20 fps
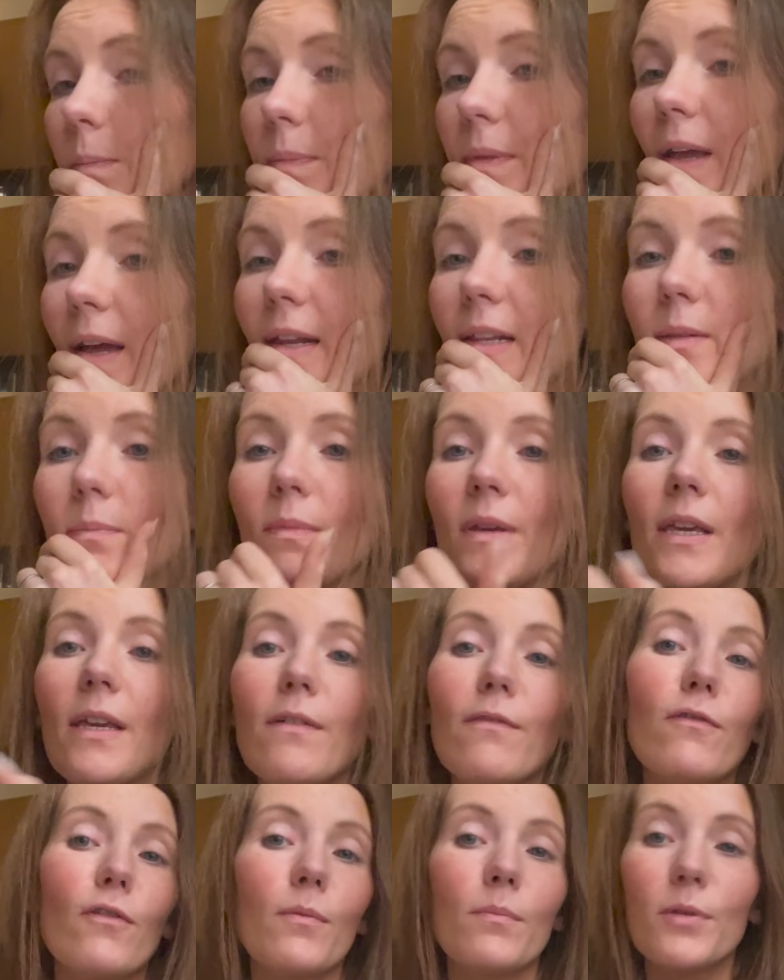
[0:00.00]
that is me
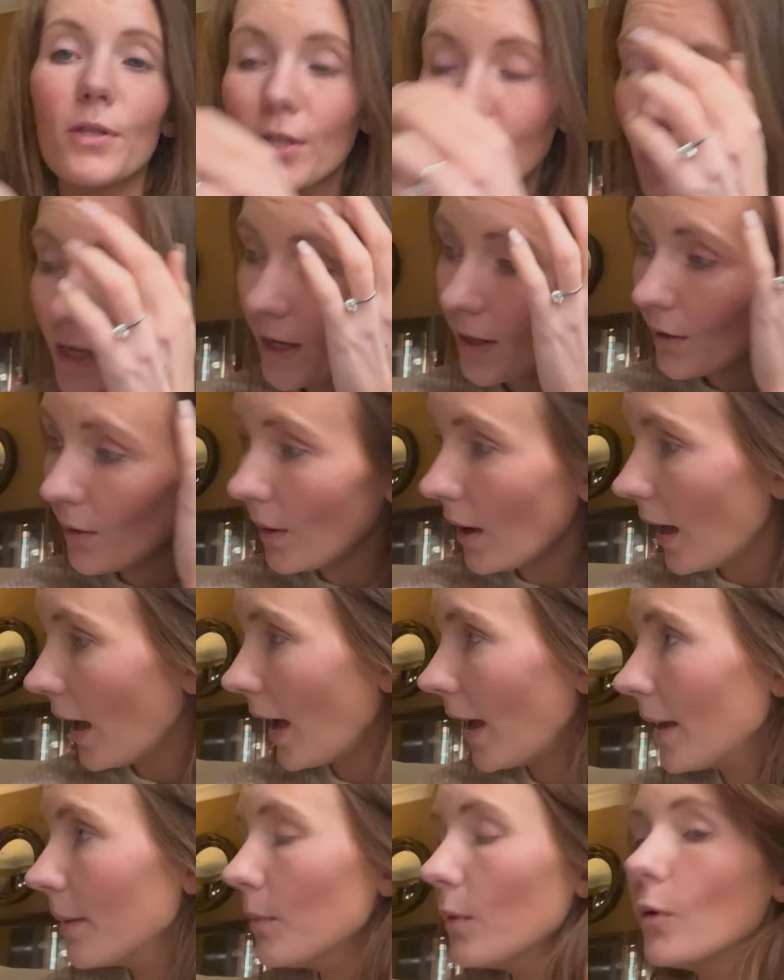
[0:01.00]
from just now.
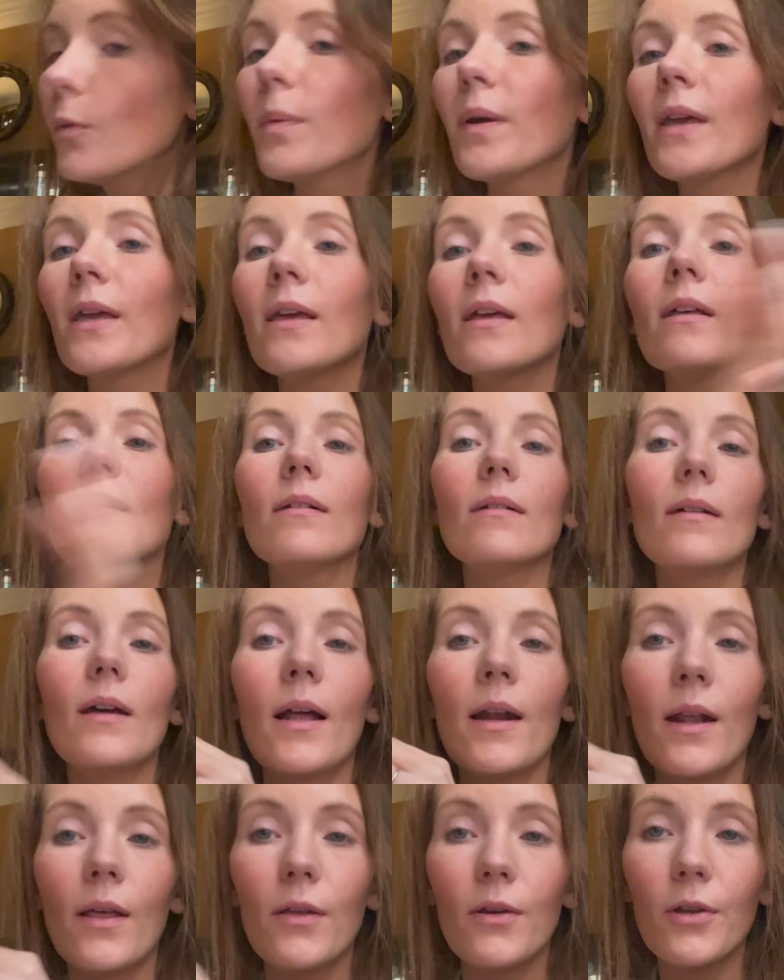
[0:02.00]
I am hoping
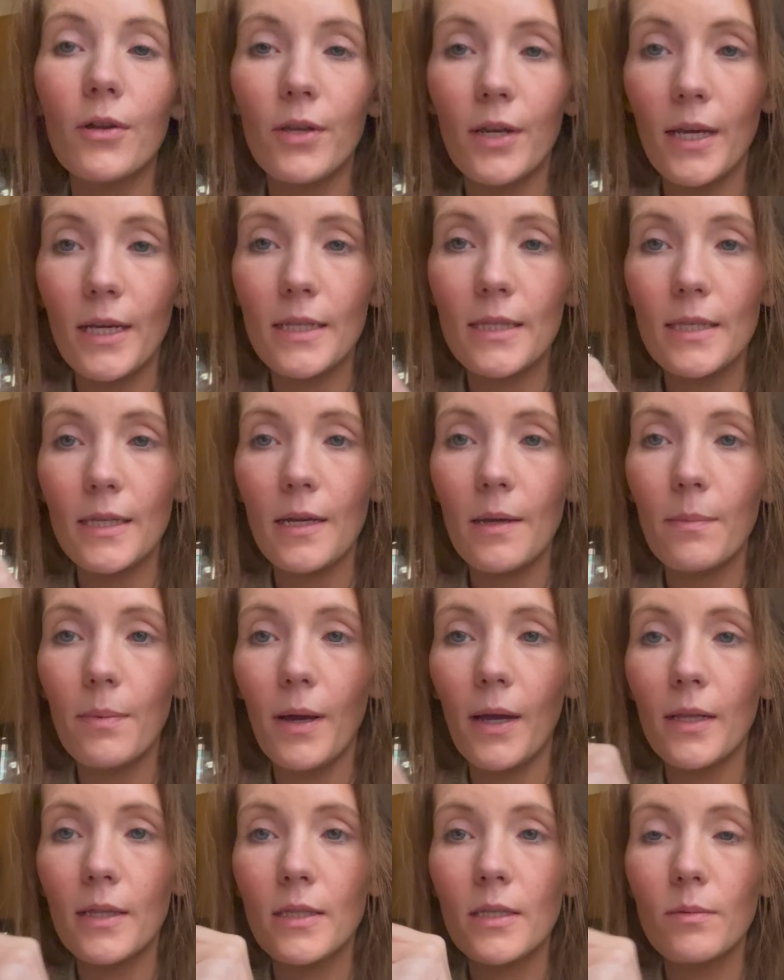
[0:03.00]
another good night's sleep,
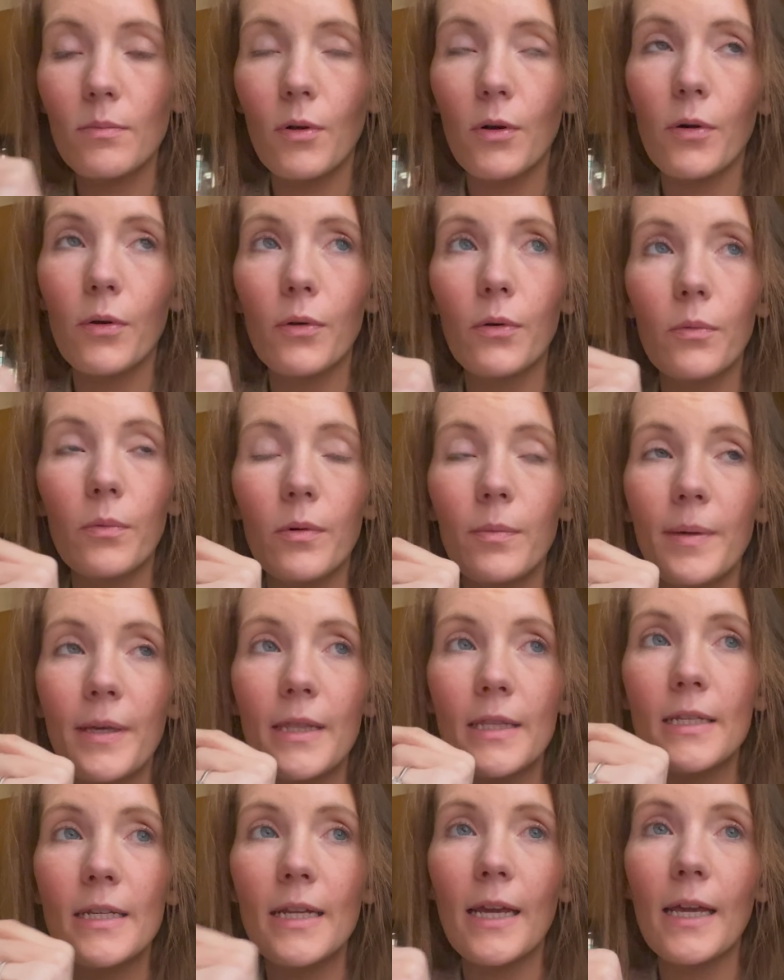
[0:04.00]
and tomorrow will be
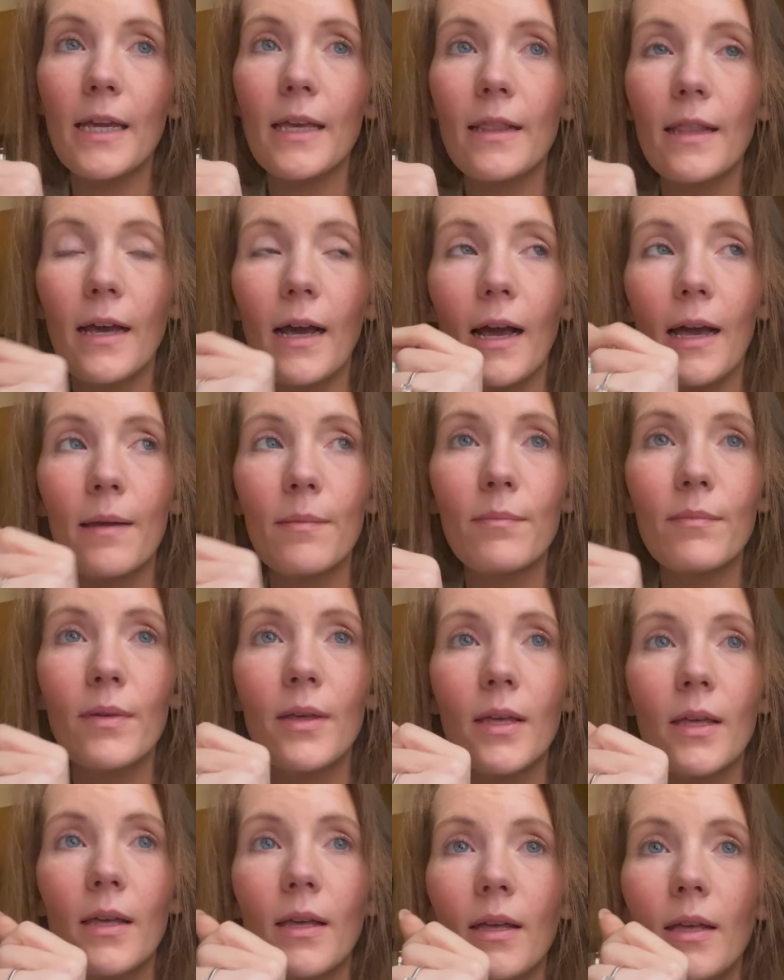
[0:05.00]
the day that I'm
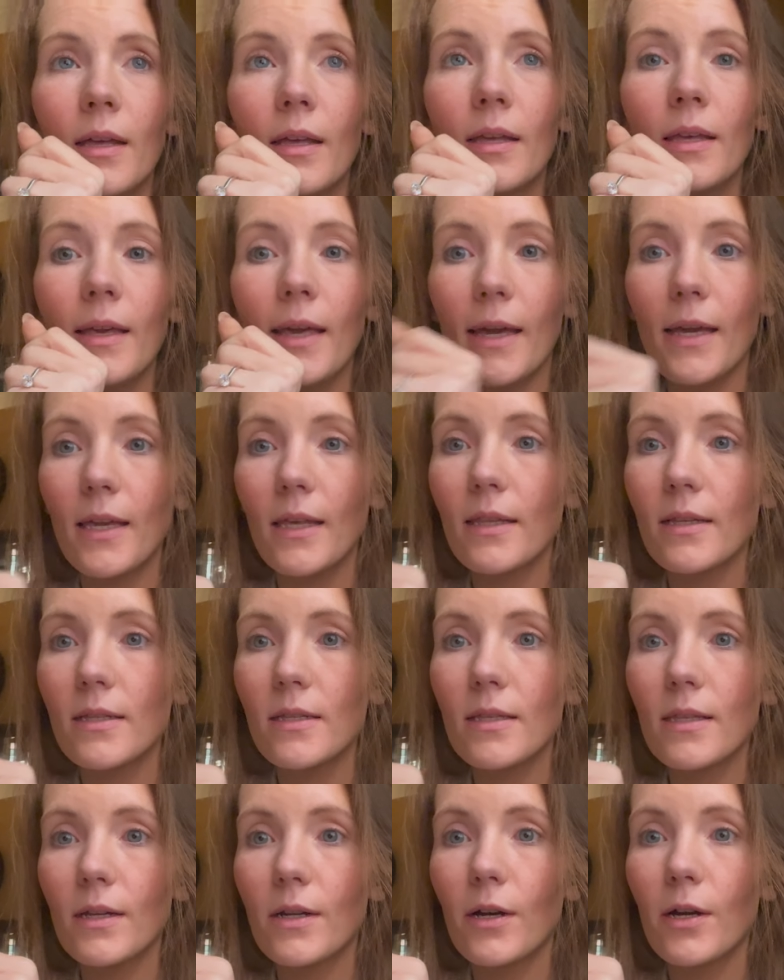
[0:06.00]
kicking this
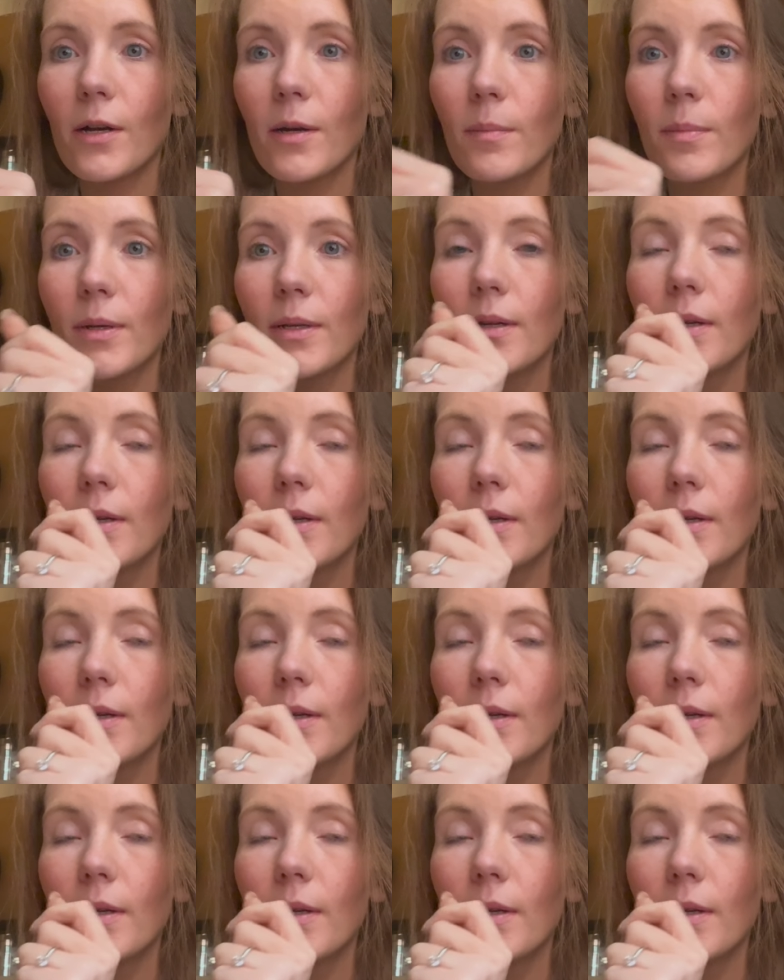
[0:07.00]
to the curb.